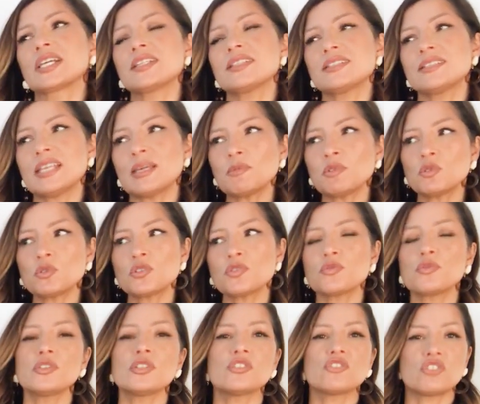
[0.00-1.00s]
Same
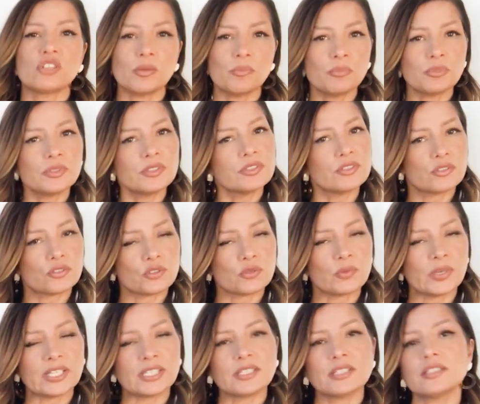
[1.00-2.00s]
goes for jumpers or
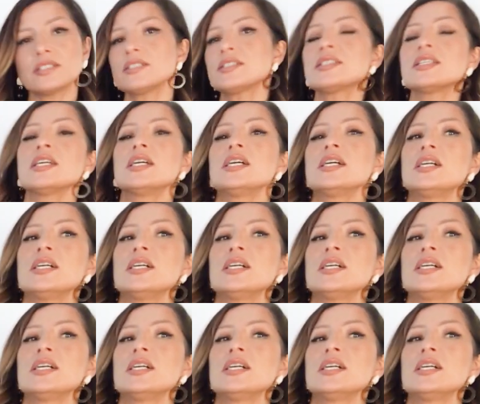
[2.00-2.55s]
sweaters.